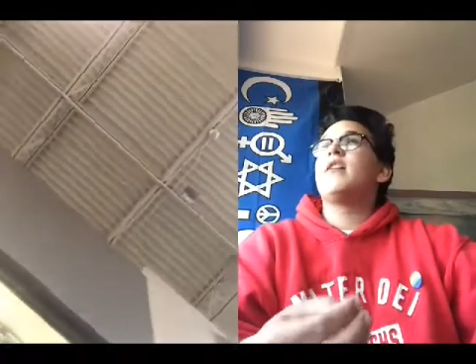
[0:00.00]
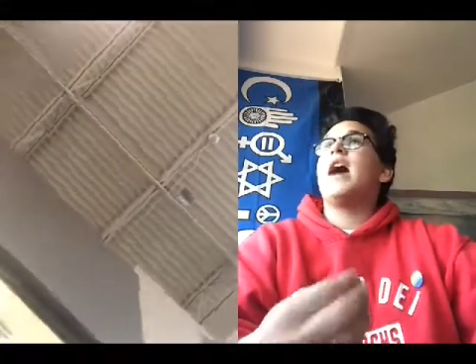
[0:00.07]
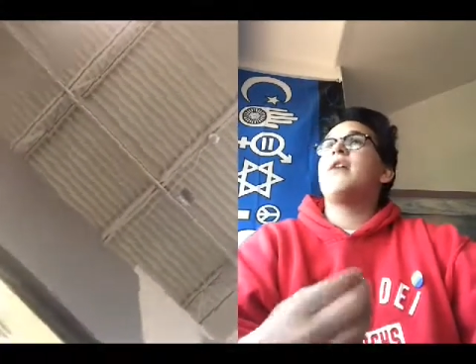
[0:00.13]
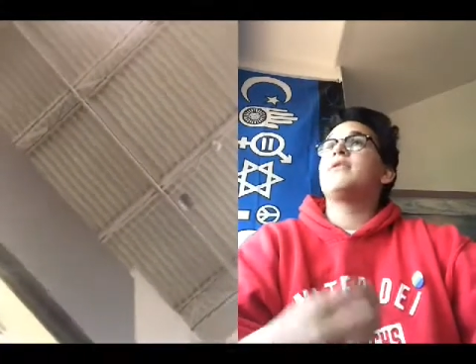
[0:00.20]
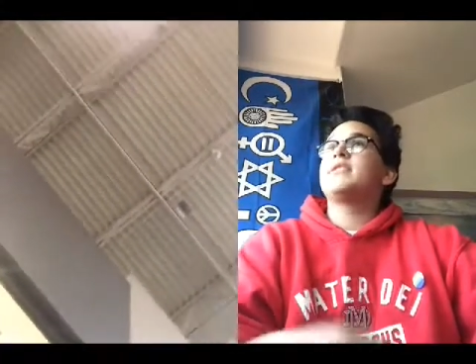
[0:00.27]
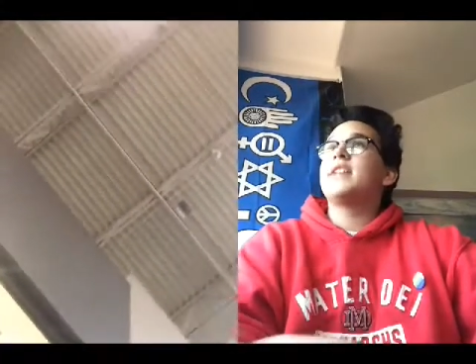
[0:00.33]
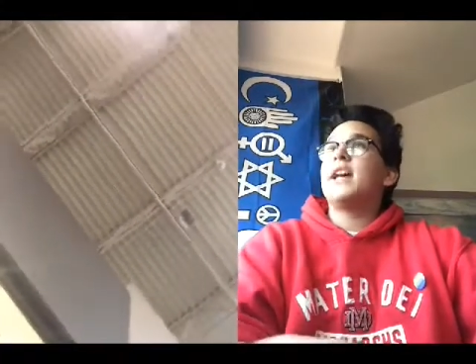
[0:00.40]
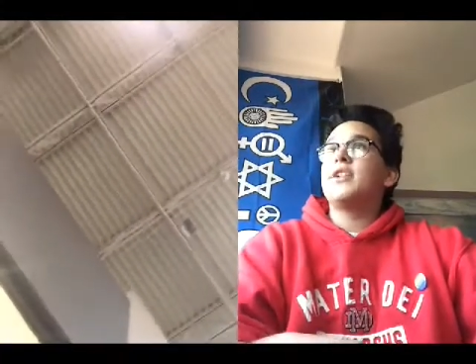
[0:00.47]

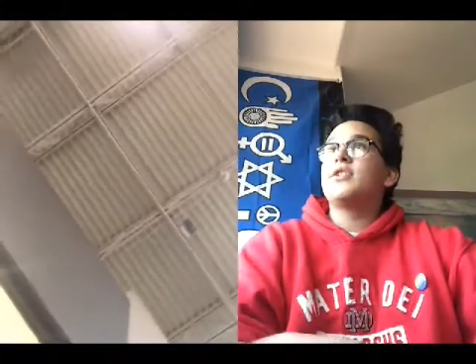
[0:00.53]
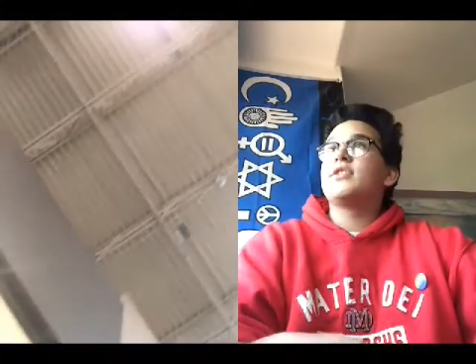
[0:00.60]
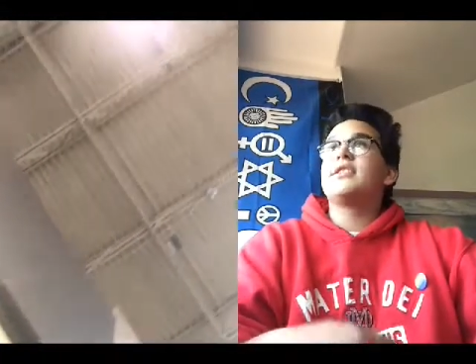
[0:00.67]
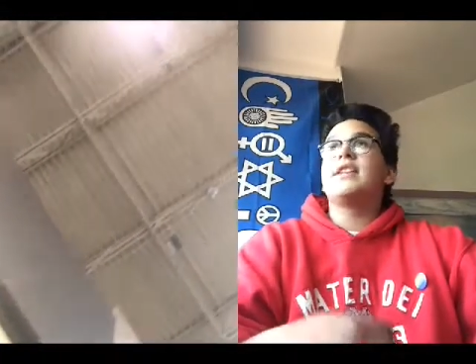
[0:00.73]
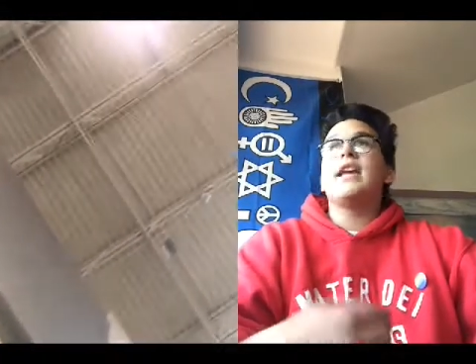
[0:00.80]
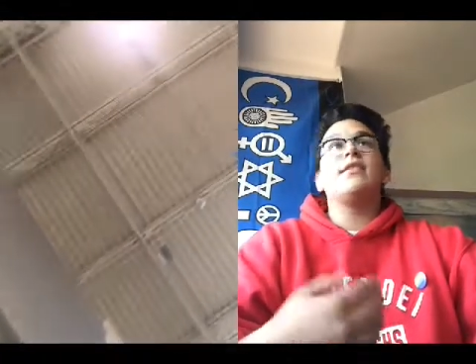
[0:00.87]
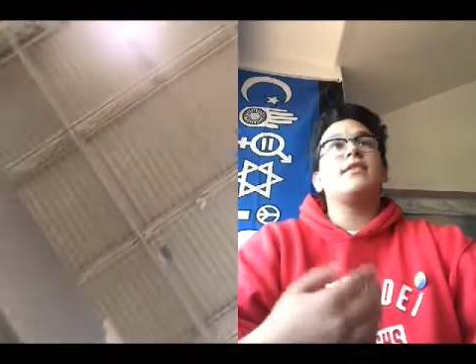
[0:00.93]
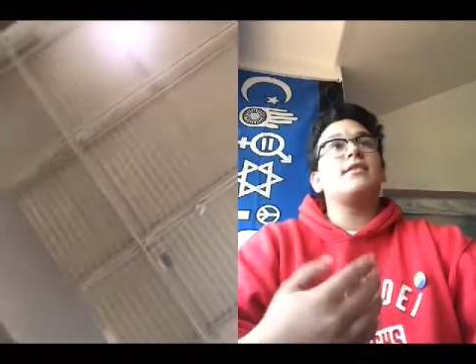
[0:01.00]
outsiders
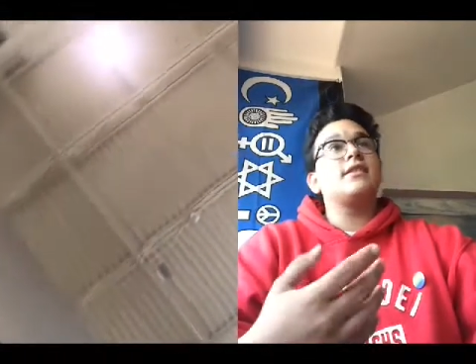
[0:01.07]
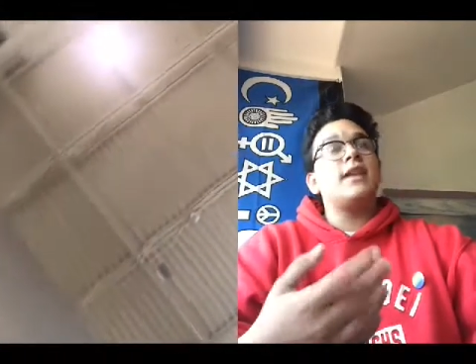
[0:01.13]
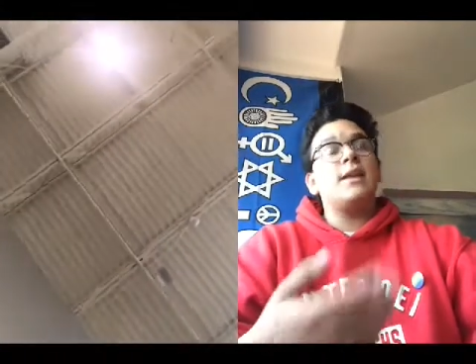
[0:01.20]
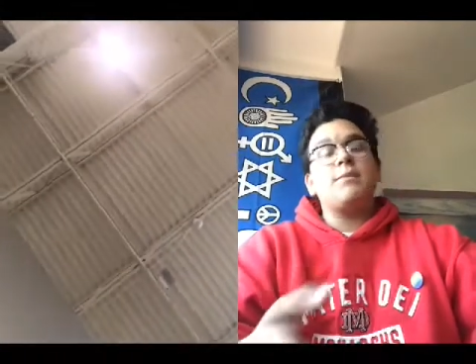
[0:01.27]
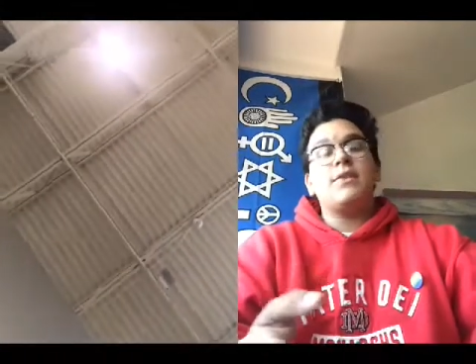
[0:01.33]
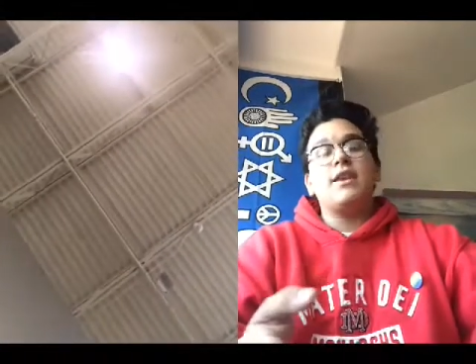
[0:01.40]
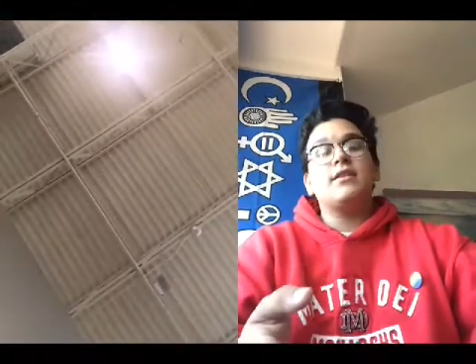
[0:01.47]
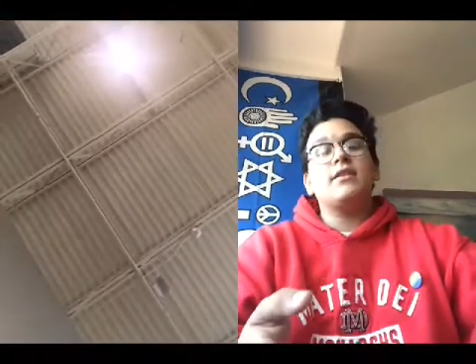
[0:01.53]
saying the
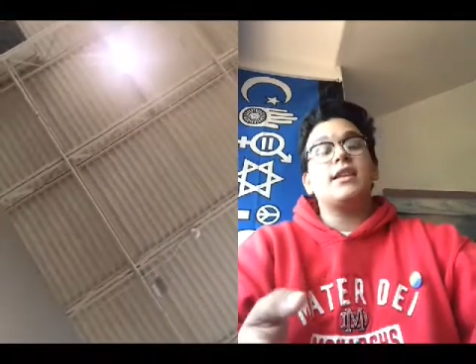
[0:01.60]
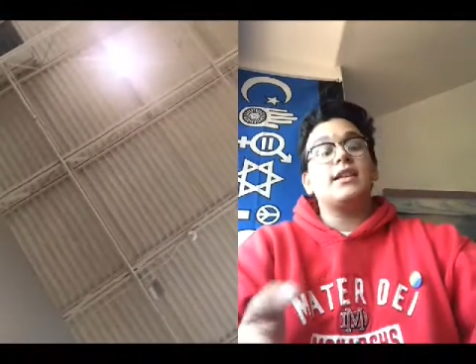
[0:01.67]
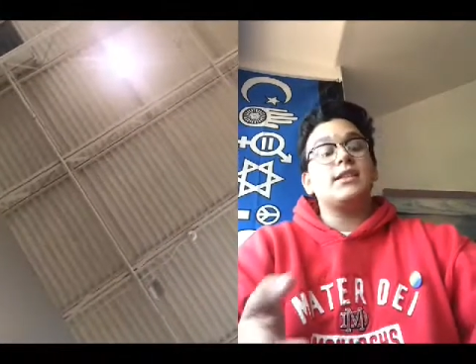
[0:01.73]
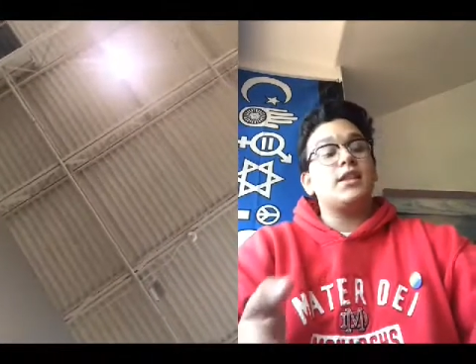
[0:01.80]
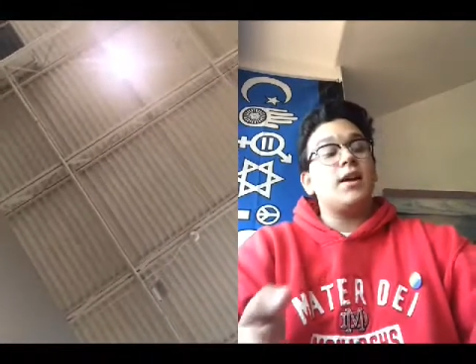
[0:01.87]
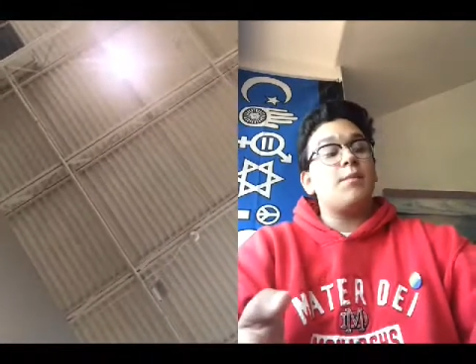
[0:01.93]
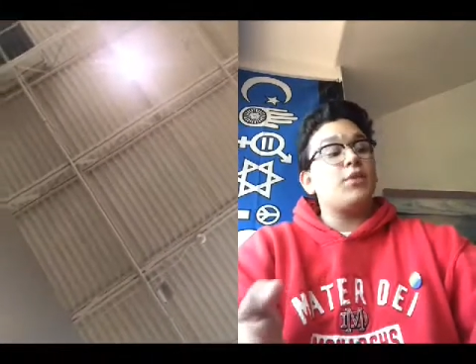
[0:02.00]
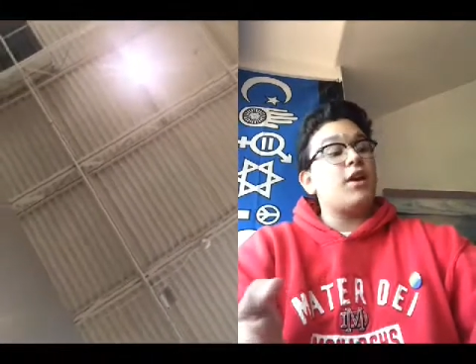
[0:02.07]
same thing that they
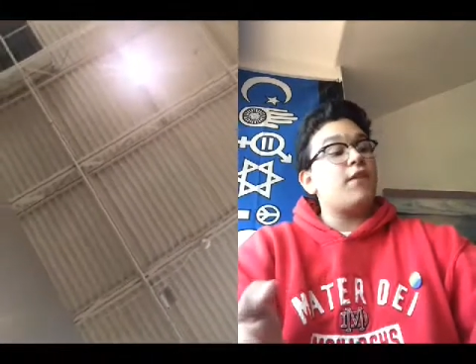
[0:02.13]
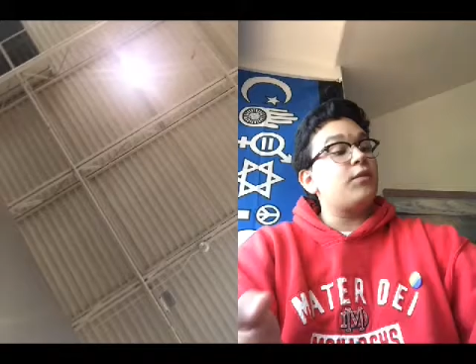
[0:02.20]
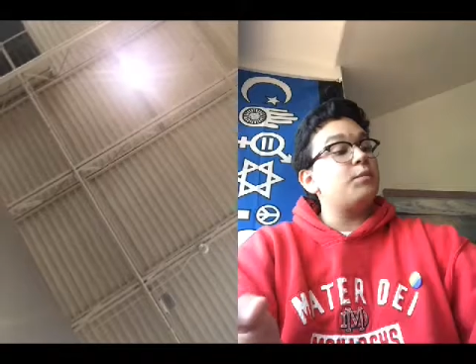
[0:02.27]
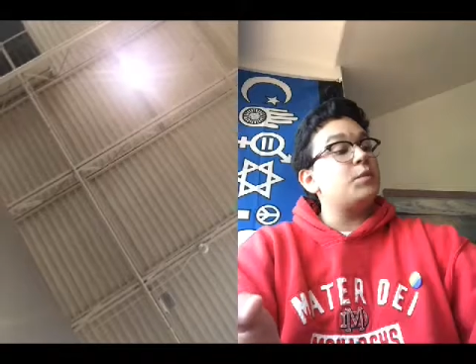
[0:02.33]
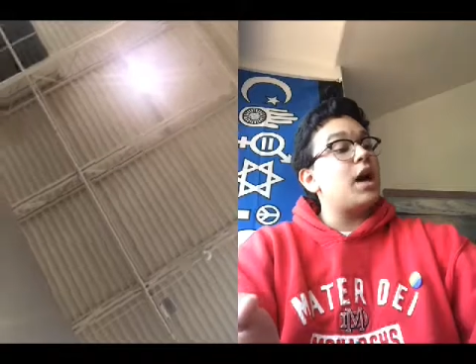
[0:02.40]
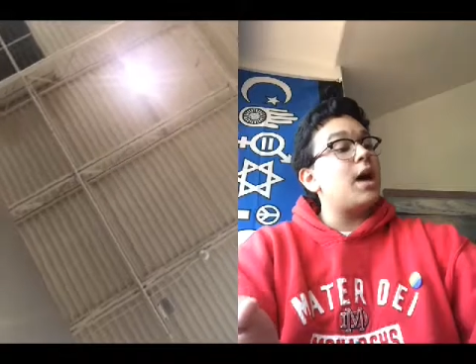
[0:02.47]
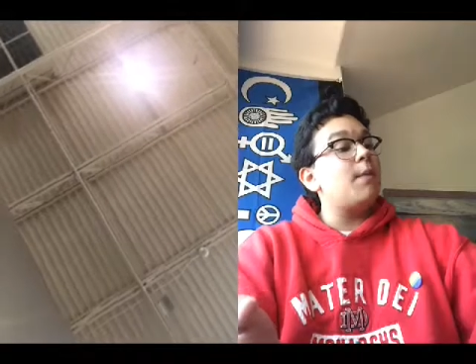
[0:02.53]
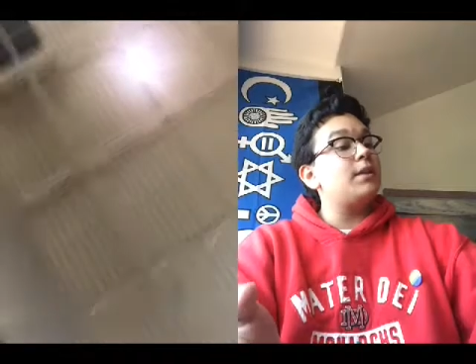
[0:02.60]
saw Prophet
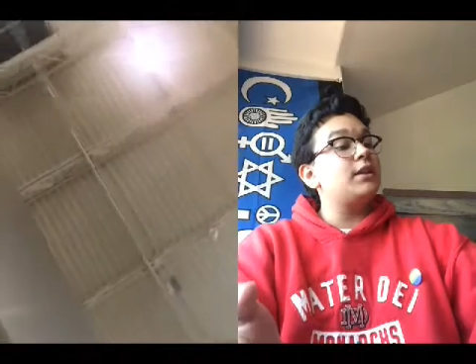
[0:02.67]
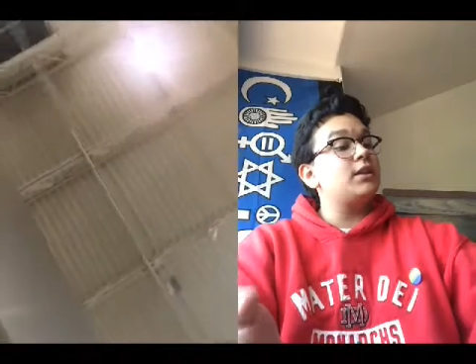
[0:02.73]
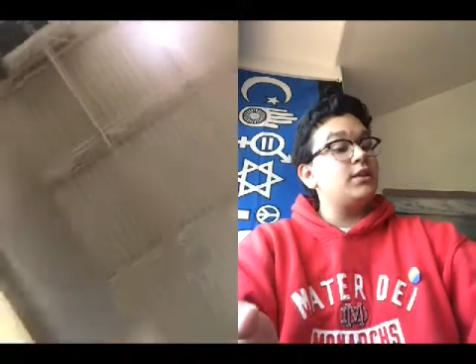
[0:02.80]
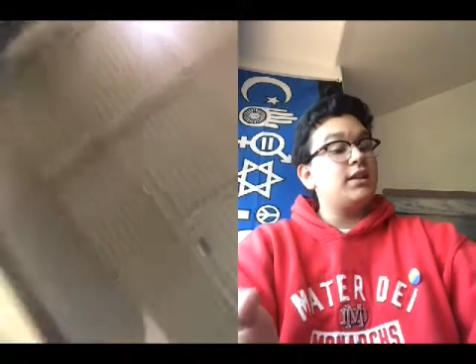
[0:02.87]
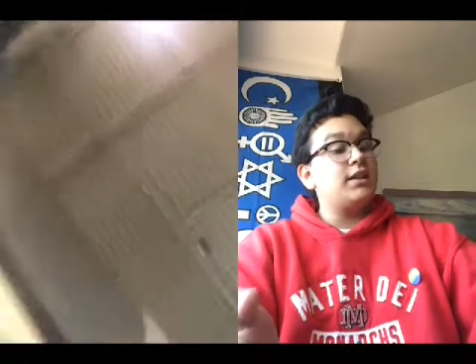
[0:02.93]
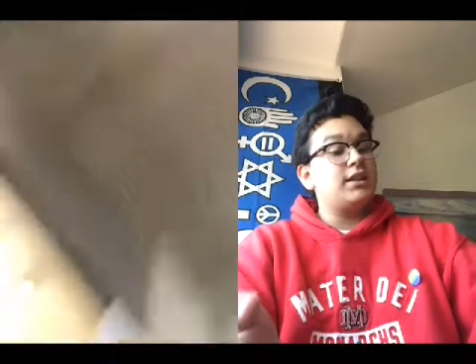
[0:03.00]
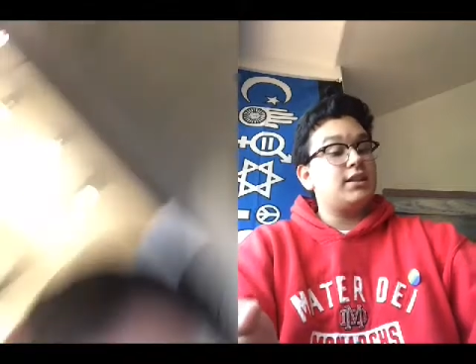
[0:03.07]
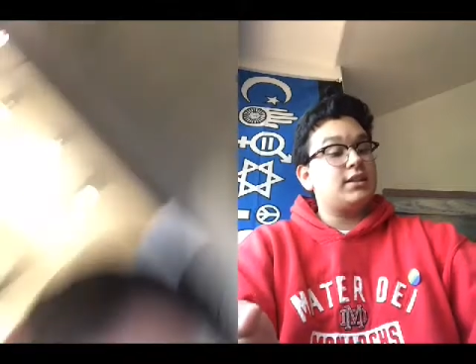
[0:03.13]
Muhammad
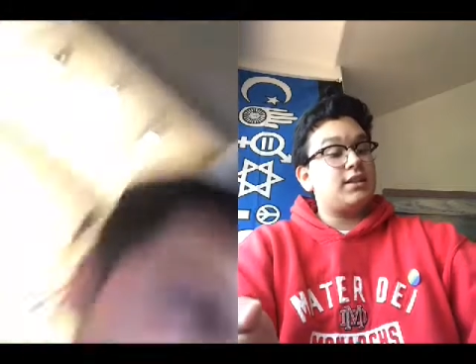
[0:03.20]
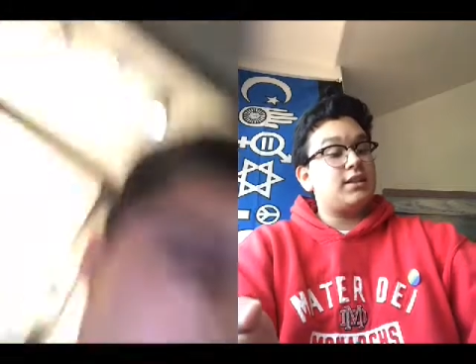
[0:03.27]
doing these